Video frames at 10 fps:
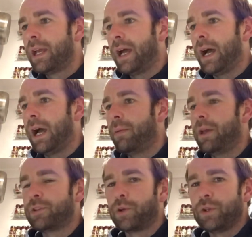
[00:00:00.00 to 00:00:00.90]
And
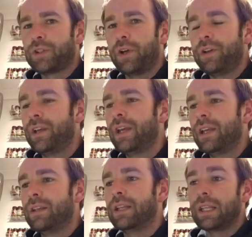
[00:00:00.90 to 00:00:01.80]
it's also
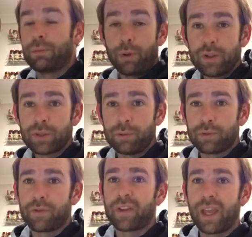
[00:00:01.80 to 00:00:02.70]
nearly impossible
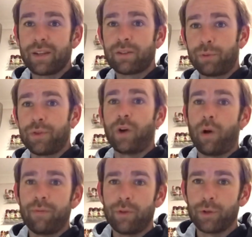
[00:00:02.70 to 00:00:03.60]
to forget to put the
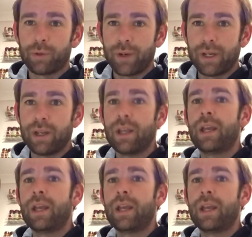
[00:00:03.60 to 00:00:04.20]
hop filter in,